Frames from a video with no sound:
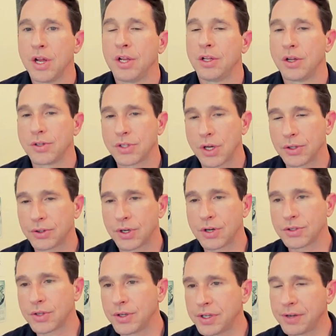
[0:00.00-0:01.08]
los otros
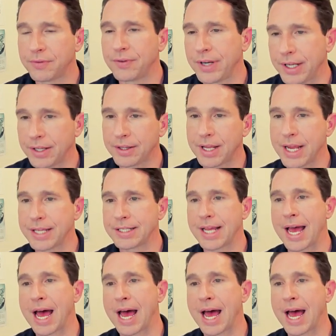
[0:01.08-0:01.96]
son diferentes.